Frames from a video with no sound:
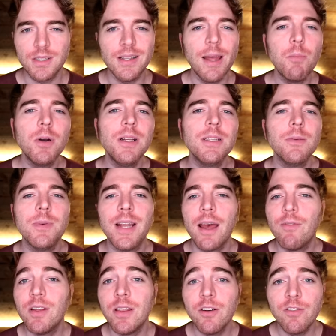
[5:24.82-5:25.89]
Celebrities have been
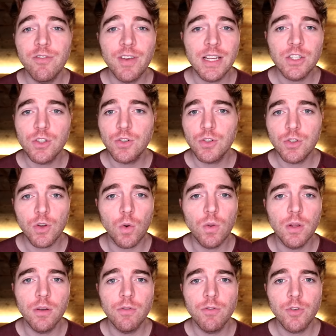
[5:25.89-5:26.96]
having their faces
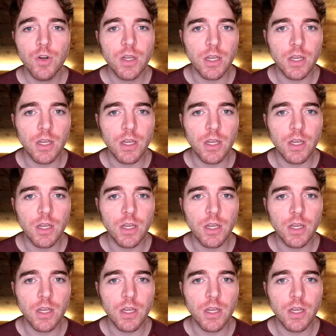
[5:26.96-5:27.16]
stolen for